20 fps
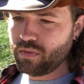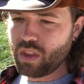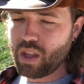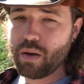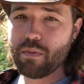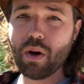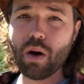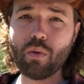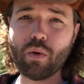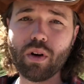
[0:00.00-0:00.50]

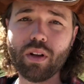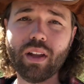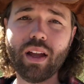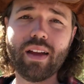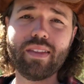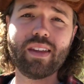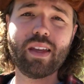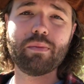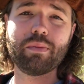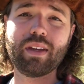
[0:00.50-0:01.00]
But we're
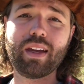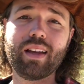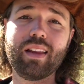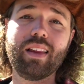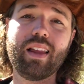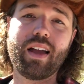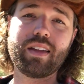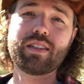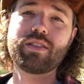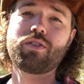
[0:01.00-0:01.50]
letting them get
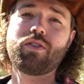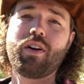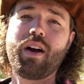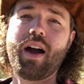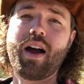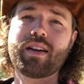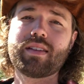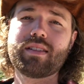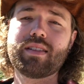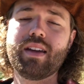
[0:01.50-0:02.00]
lots of
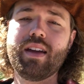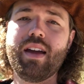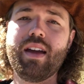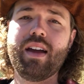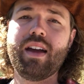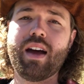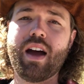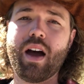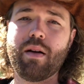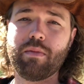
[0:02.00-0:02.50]
grass.
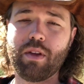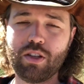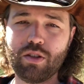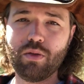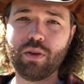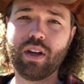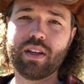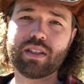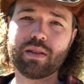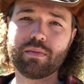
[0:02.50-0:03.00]
They do
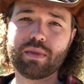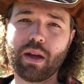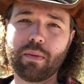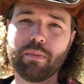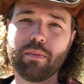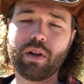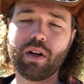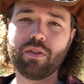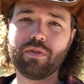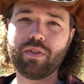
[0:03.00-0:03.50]
get some
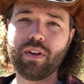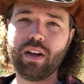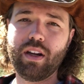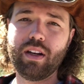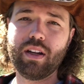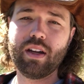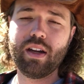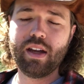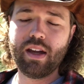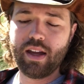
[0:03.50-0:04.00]
supplemental
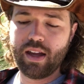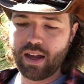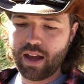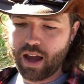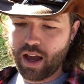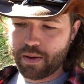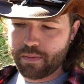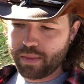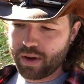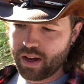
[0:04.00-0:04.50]
feed.
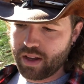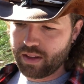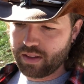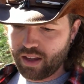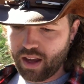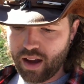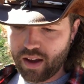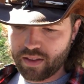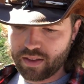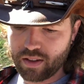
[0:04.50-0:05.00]
But
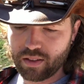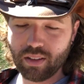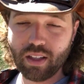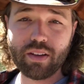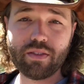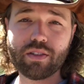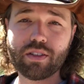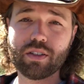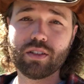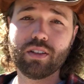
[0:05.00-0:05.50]
yeah, they're
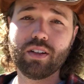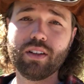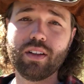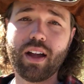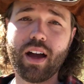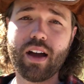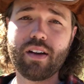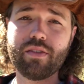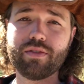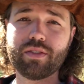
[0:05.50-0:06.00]
living their little
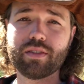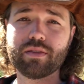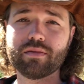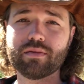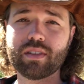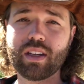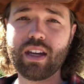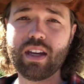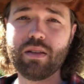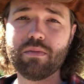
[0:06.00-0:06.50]
life and
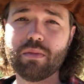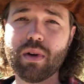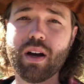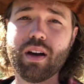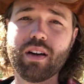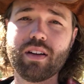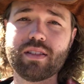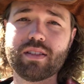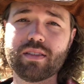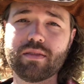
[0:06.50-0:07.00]
eating
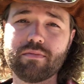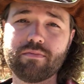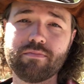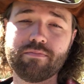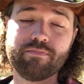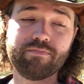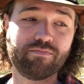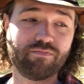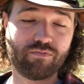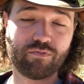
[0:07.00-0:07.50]
bugs and
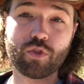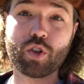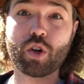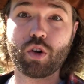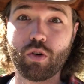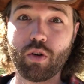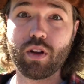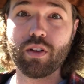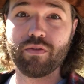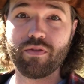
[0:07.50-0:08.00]

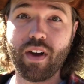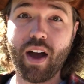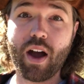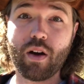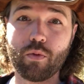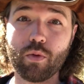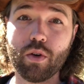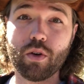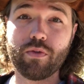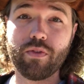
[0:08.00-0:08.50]
gritting fat
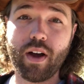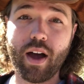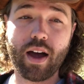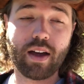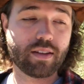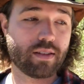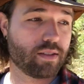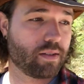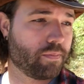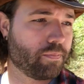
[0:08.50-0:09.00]
real
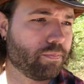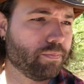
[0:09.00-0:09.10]
fast.